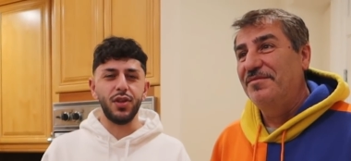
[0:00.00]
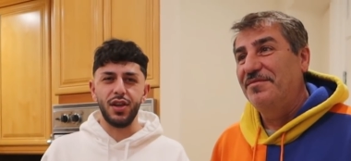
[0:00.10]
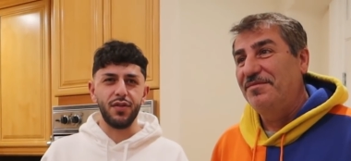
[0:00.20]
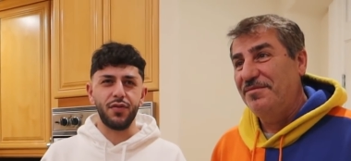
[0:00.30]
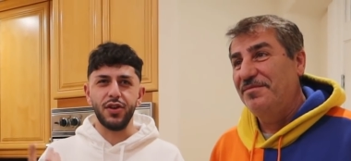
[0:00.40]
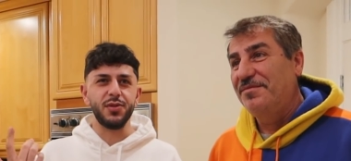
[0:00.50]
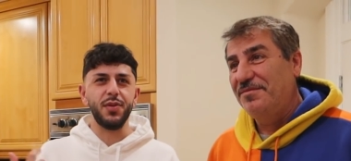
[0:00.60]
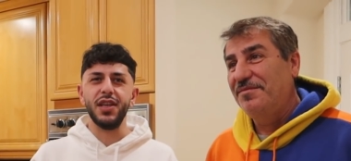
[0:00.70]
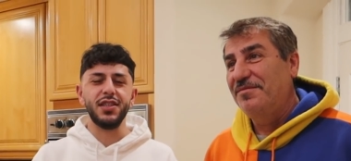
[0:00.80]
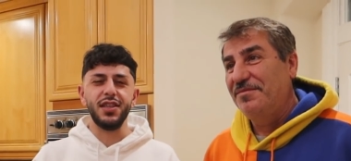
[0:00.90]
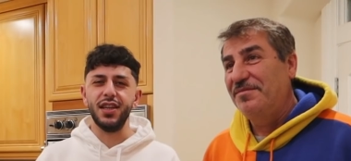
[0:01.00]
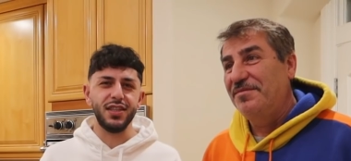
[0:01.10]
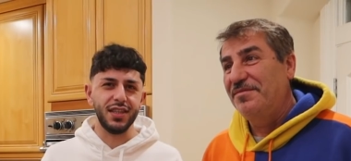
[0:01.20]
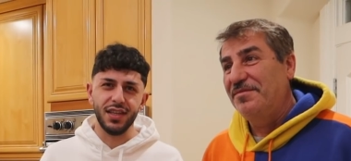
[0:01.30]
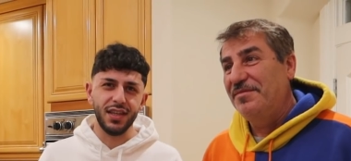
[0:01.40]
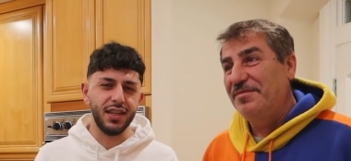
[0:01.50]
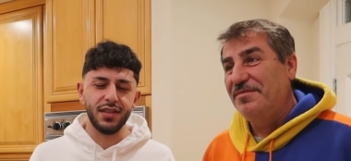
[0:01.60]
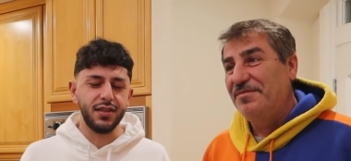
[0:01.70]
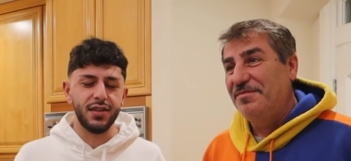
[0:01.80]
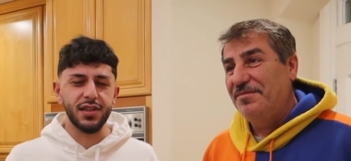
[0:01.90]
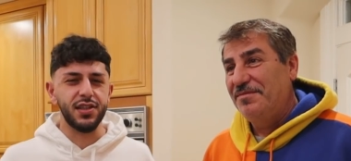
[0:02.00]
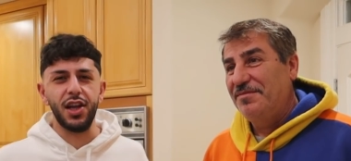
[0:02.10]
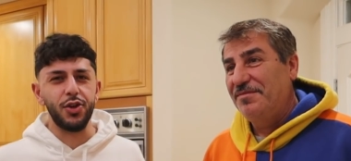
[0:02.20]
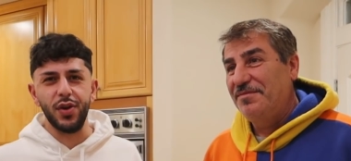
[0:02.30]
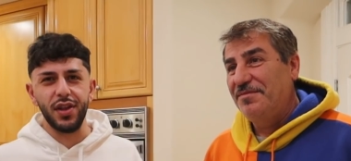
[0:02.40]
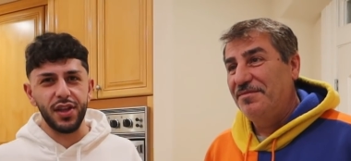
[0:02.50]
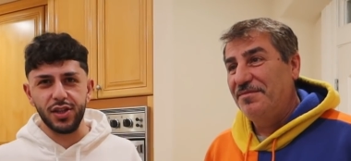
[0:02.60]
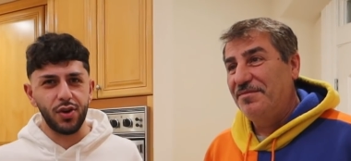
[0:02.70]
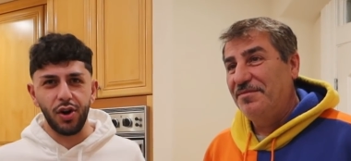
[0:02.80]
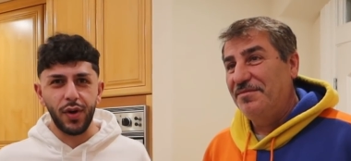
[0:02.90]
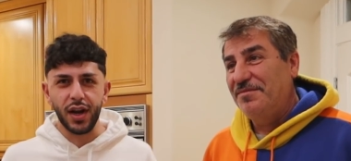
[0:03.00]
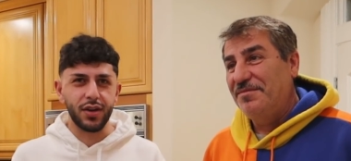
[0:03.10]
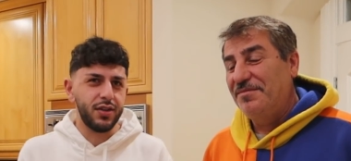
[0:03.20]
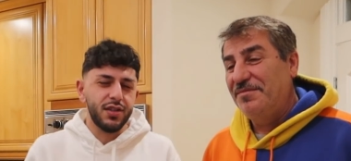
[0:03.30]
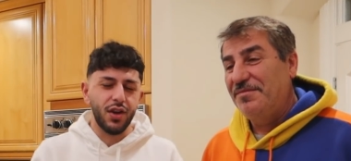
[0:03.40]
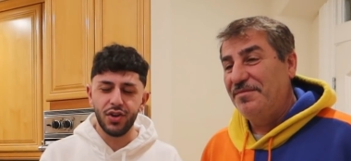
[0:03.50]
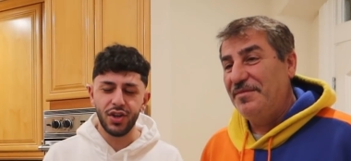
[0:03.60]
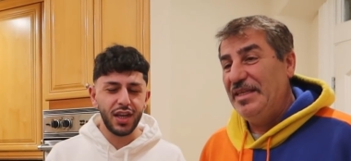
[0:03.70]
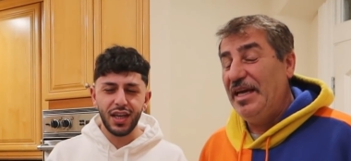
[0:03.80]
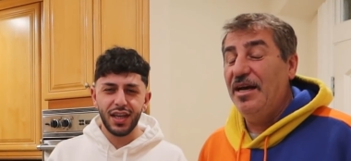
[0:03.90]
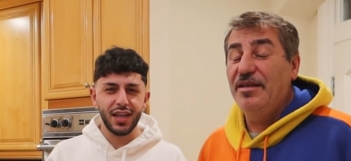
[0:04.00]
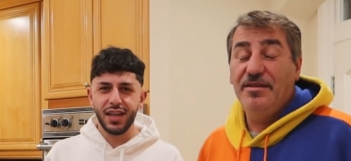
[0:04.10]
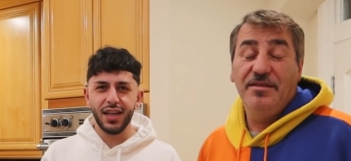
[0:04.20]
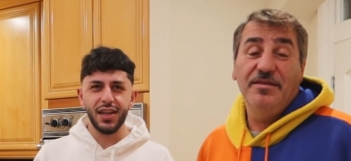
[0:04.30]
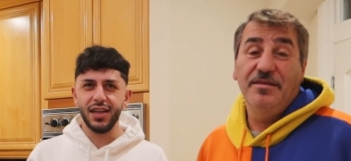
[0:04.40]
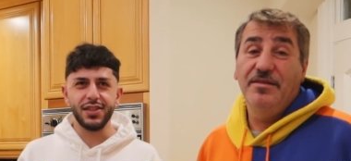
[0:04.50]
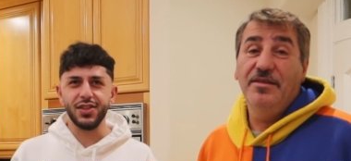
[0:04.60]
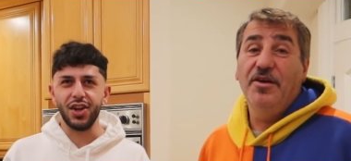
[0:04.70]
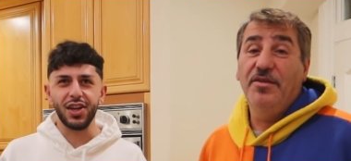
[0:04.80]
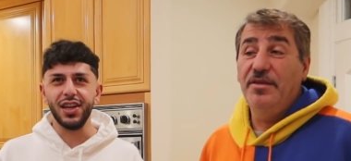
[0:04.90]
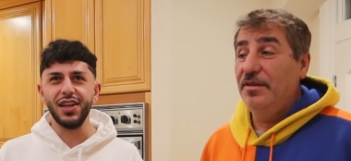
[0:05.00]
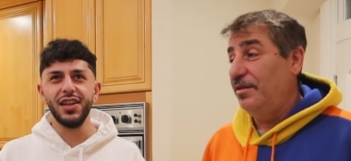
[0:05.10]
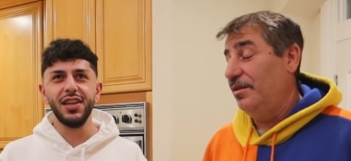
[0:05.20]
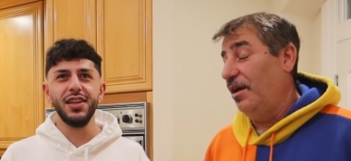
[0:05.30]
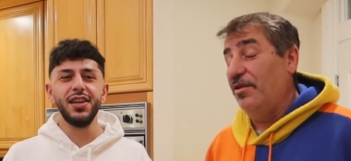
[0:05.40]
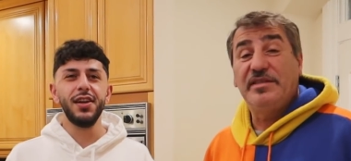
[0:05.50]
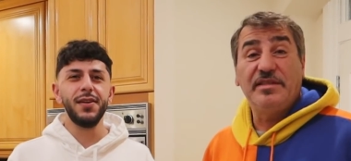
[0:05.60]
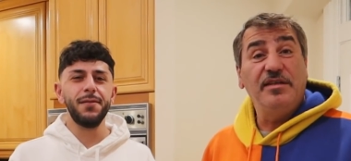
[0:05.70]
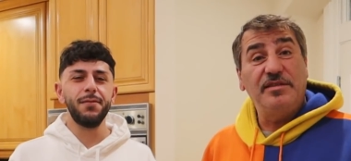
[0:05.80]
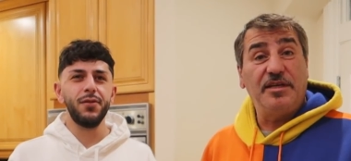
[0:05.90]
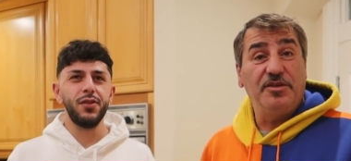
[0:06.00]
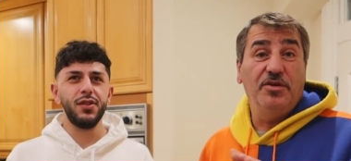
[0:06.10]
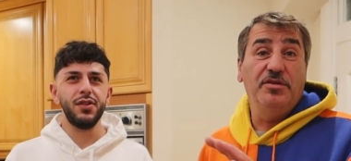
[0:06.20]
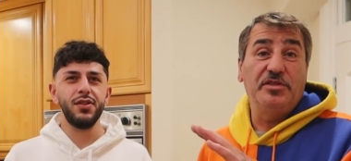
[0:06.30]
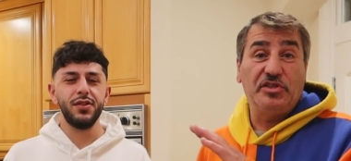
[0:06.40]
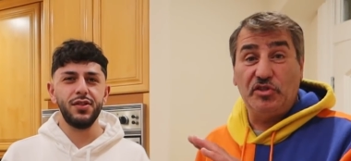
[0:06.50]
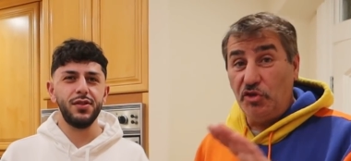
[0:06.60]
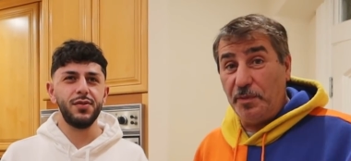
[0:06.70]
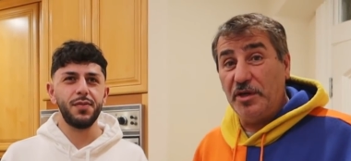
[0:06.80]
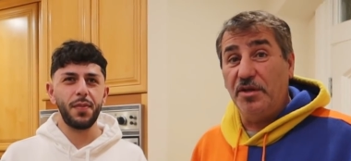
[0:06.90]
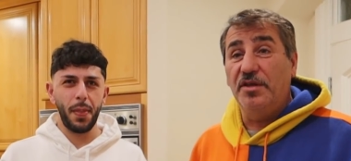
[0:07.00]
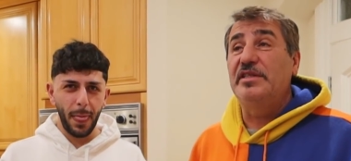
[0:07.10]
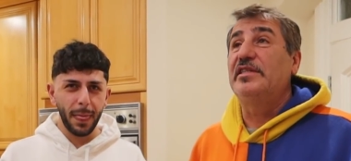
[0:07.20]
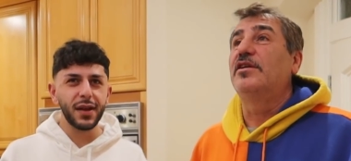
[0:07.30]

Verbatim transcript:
Speaker 1: when they're in first place, it doesn't it does not do anything to our record. So yeah, it's no, no,
Speaker 2: the Suns they're doing super good this